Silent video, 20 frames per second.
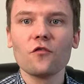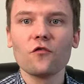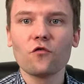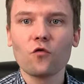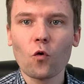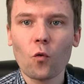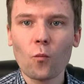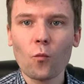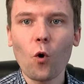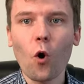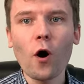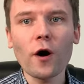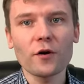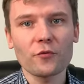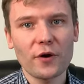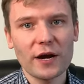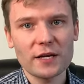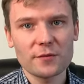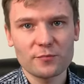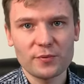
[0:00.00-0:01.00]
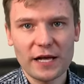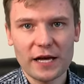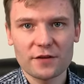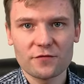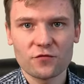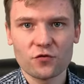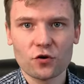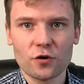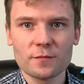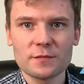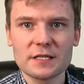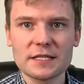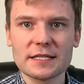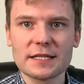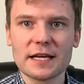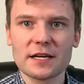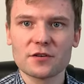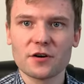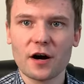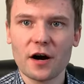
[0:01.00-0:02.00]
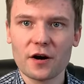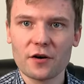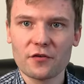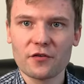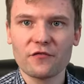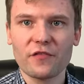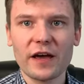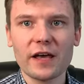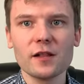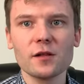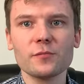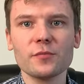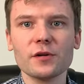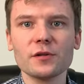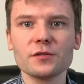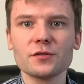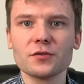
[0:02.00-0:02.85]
For more great platforms that are available